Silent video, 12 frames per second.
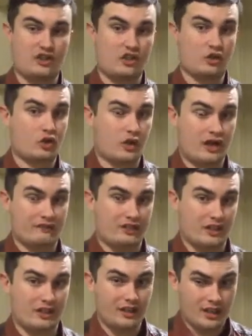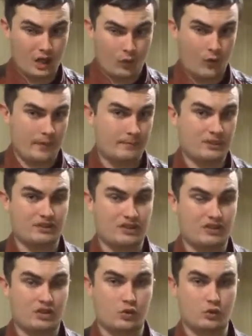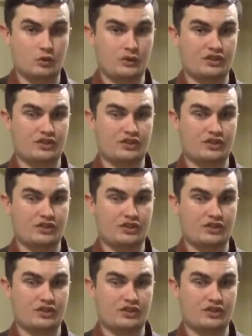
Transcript: you know, crafting weapons and tools